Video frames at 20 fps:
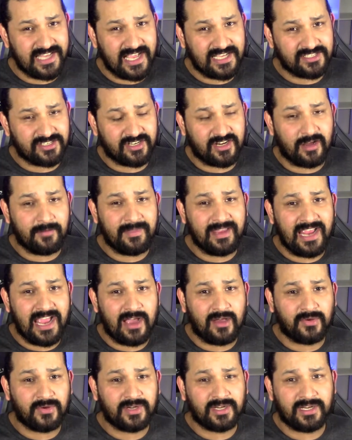X are coming
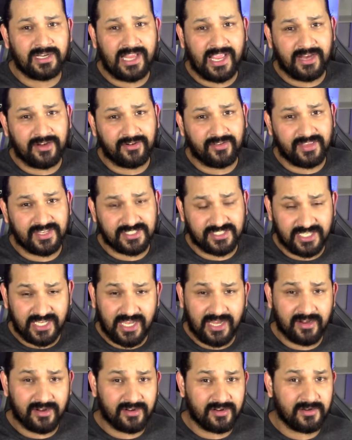out later this
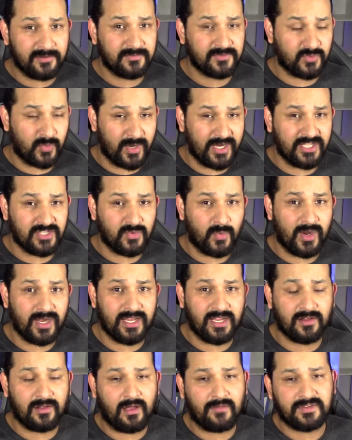year,
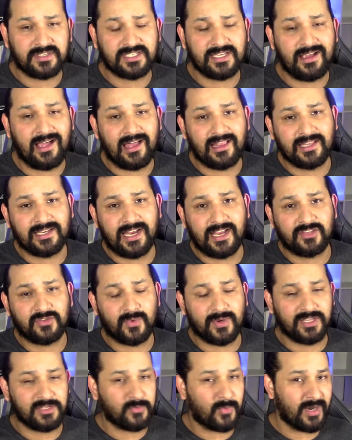2020, obviously, holiday
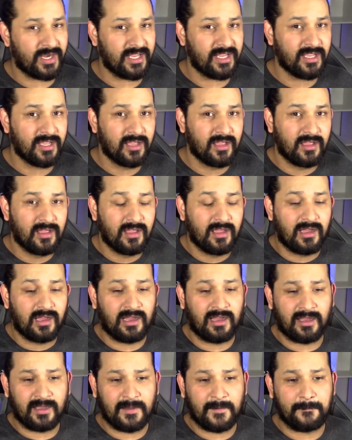2020.
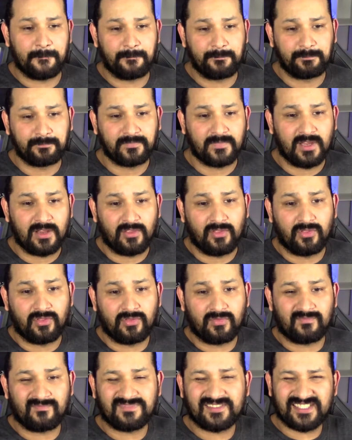Um,
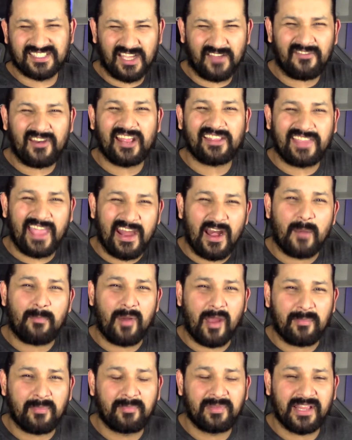stuff like that I'll
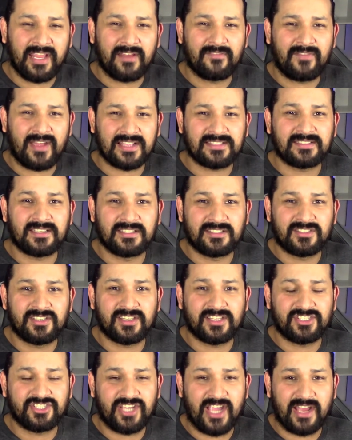probably invest into
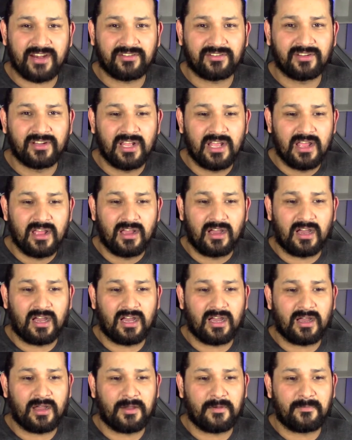the channel
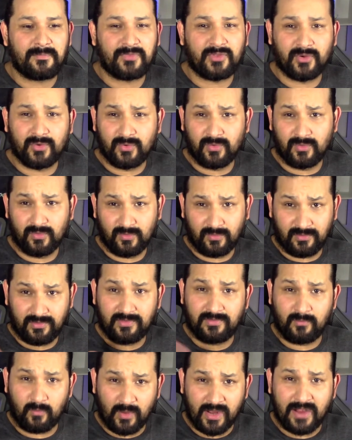uh, through
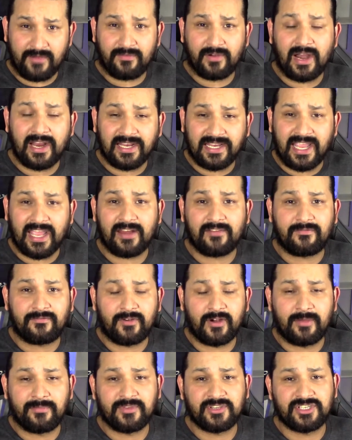whatever I get
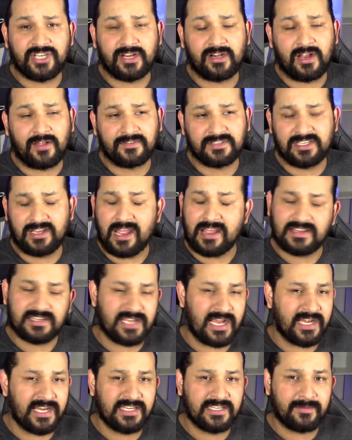from the channel. Obviously, I,
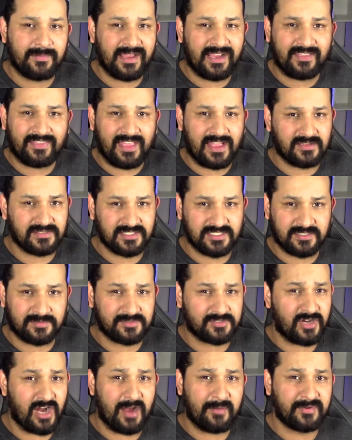I need to make a thousand
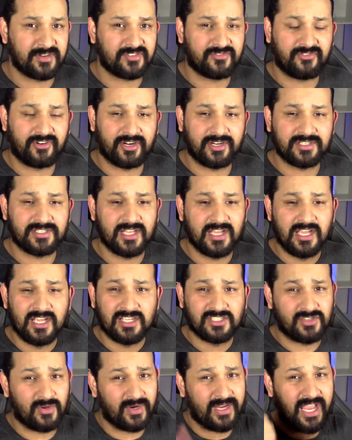subscribers first.
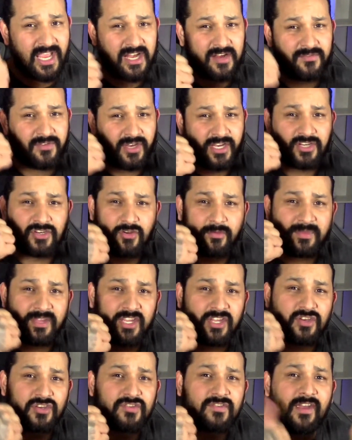So again, if you can do me a
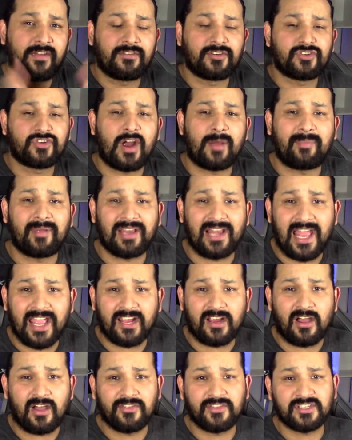huge favor, drop a
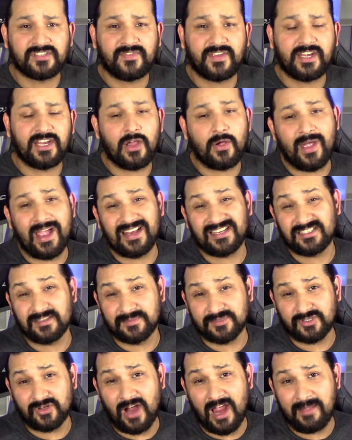like on this video and
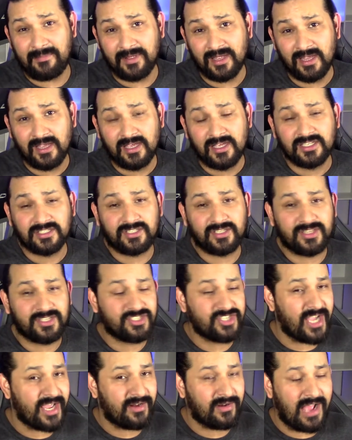subscribe to the
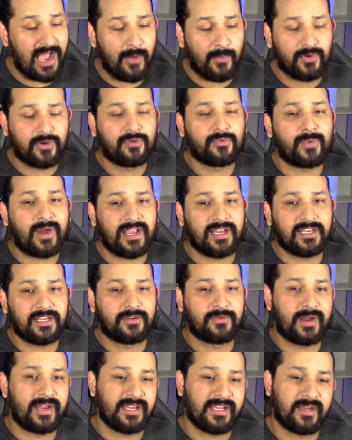channel. I would greatly,
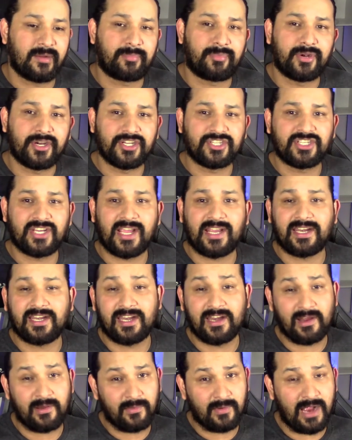greatly appreciate
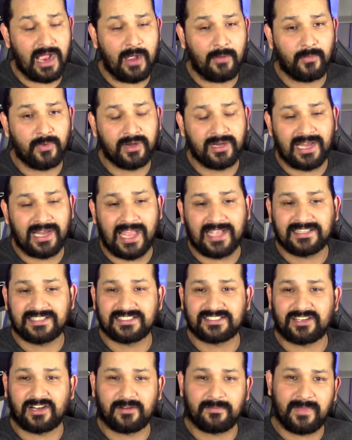it. I would like to
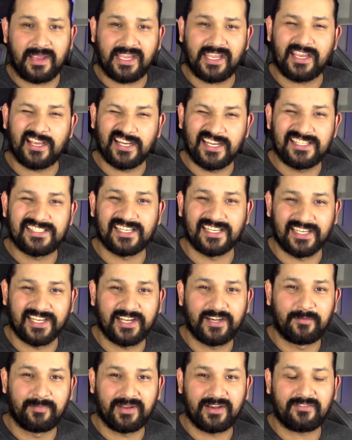start making at least a
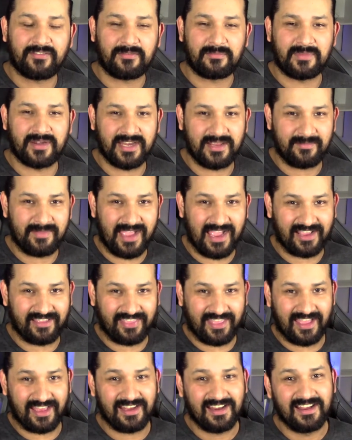little bit of the money back
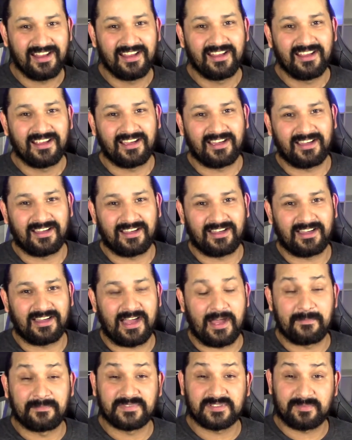that uh,
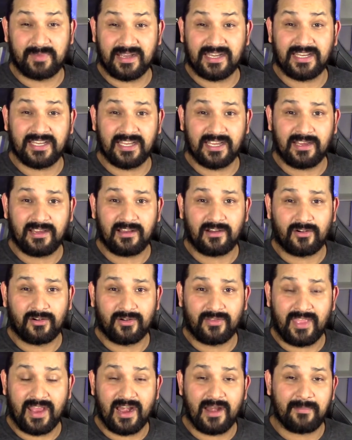I'm spending
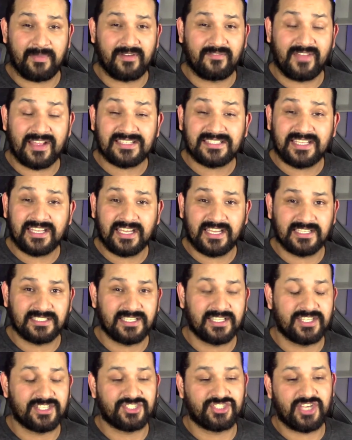or that I'm investing
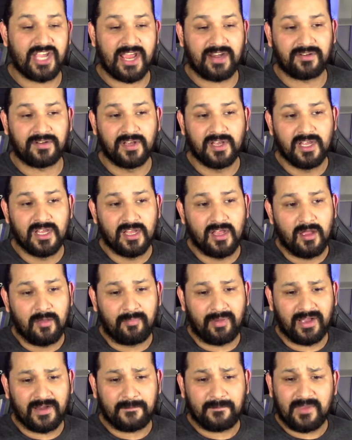into this channel.
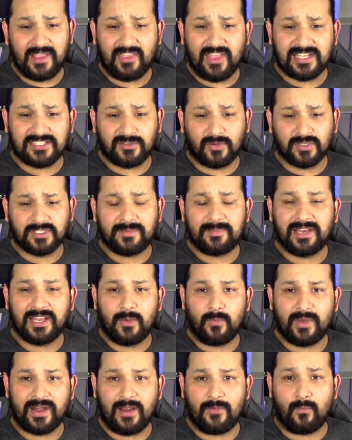But yeah, that's ultimately
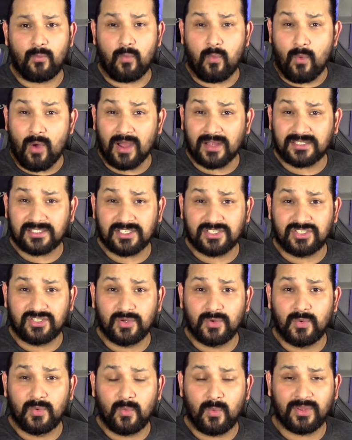what I want to
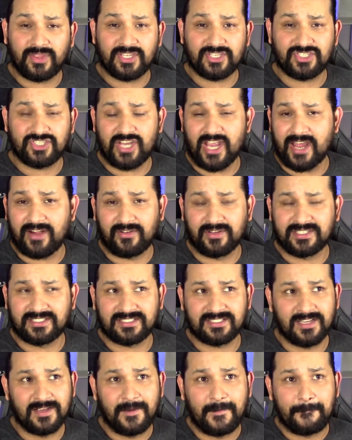do with this channel.
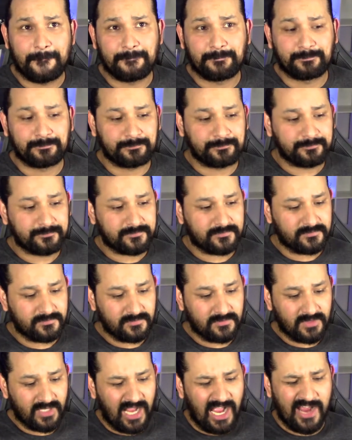It's
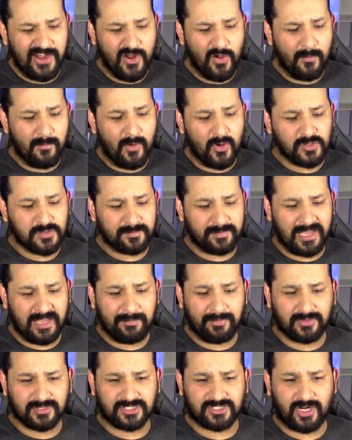I know most
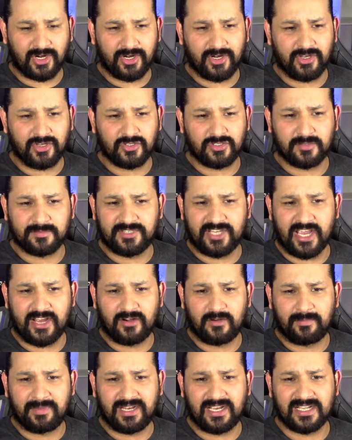people start a YouTube
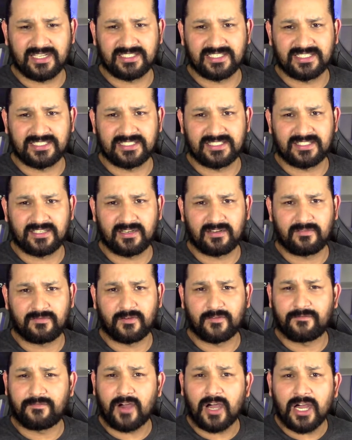channel because it's
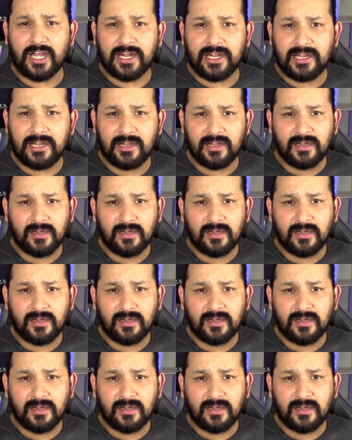for fun,